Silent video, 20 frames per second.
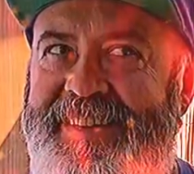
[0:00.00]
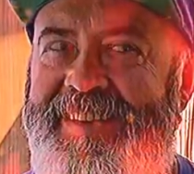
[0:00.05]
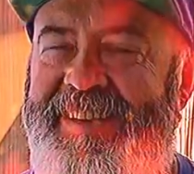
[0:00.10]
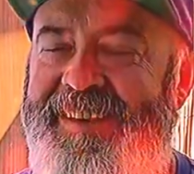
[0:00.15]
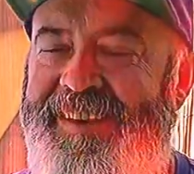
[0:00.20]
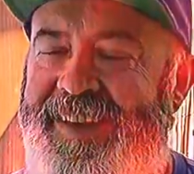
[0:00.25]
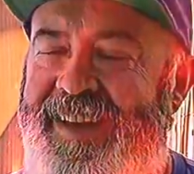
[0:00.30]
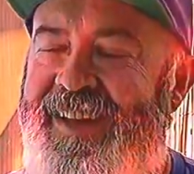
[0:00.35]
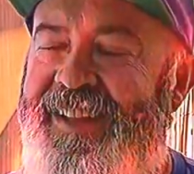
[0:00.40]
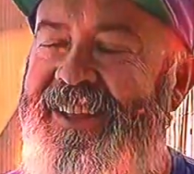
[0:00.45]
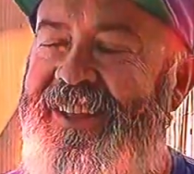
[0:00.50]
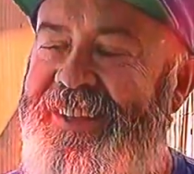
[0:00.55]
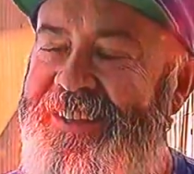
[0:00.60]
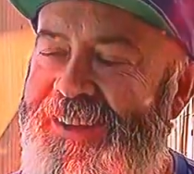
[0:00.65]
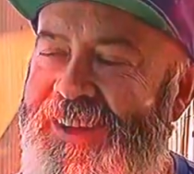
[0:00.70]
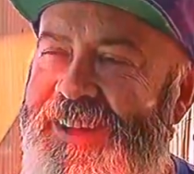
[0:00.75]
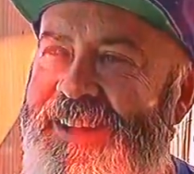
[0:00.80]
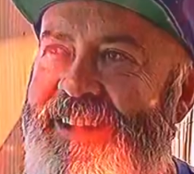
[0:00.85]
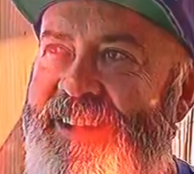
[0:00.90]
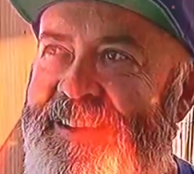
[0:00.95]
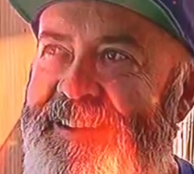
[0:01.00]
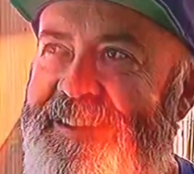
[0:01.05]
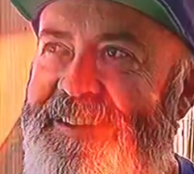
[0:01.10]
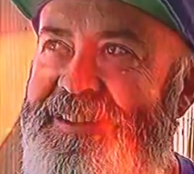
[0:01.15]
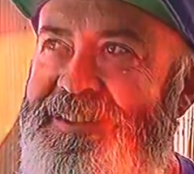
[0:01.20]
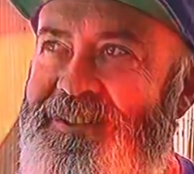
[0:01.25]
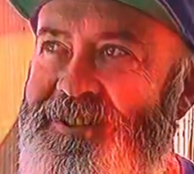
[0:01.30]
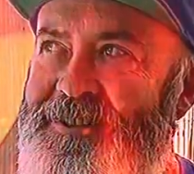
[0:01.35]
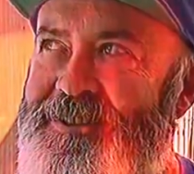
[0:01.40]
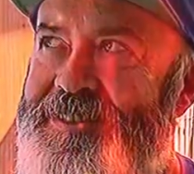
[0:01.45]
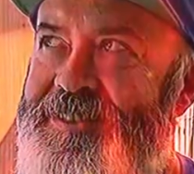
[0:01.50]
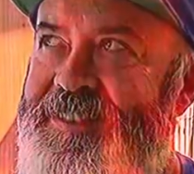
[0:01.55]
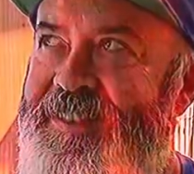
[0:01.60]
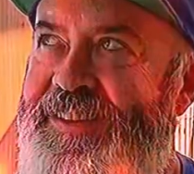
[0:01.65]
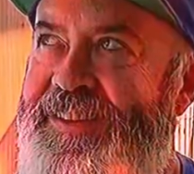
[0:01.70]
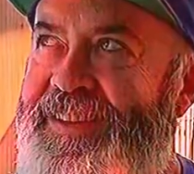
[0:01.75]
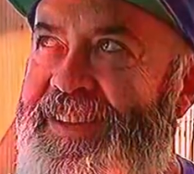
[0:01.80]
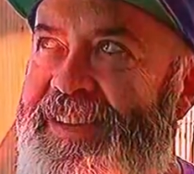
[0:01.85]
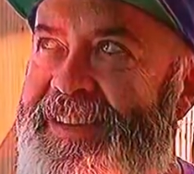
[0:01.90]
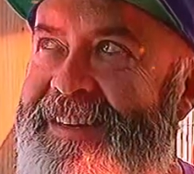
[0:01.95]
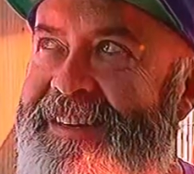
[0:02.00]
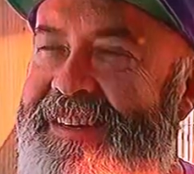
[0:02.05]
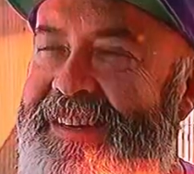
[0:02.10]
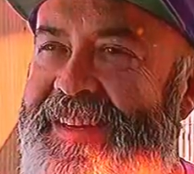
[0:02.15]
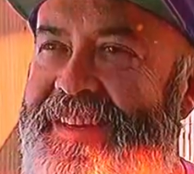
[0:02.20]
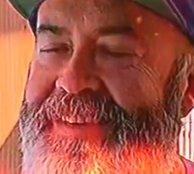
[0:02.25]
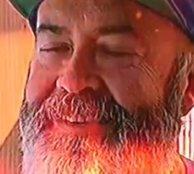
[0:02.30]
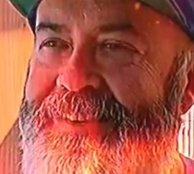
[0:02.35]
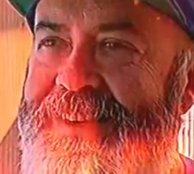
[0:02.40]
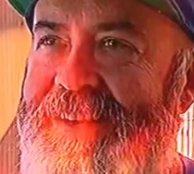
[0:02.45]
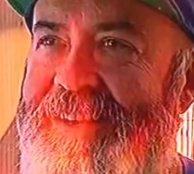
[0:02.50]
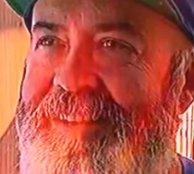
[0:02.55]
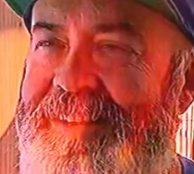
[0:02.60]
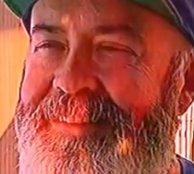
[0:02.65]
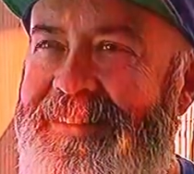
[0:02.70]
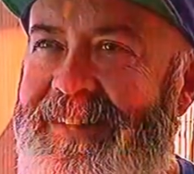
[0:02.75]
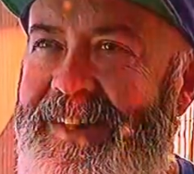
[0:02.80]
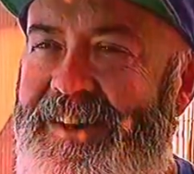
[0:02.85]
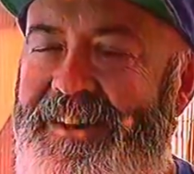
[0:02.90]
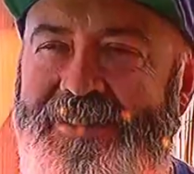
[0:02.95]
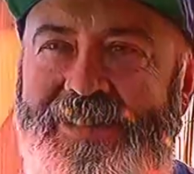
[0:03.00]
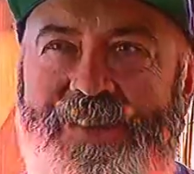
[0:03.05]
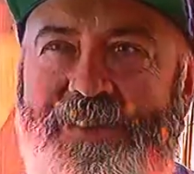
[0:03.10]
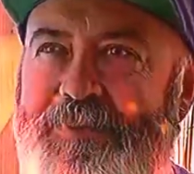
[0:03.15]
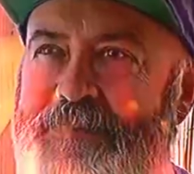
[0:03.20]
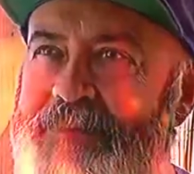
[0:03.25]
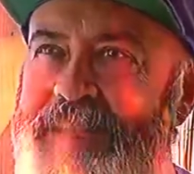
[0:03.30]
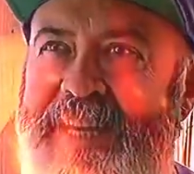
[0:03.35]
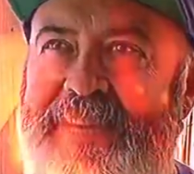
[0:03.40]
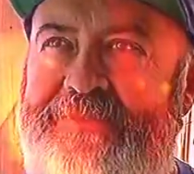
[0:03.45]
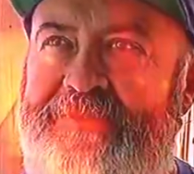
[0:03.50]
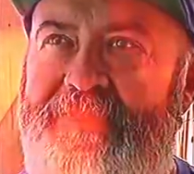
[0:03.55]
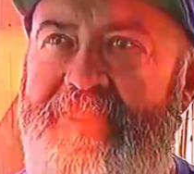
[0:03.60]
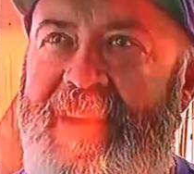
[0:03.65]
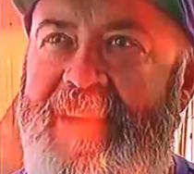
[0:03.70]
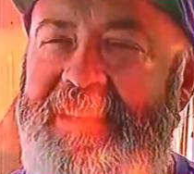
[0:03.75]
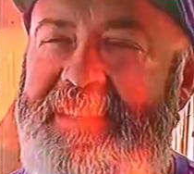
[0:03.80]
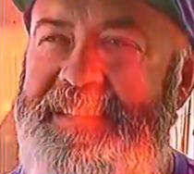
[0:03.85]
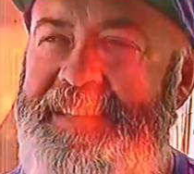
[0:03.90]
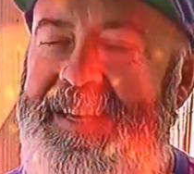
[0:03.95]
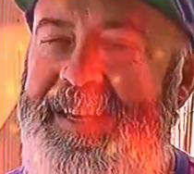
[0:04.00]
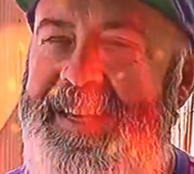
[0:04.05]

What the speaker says: Yeah, I like hot sauce. So yeah, you know, I'll take Frank's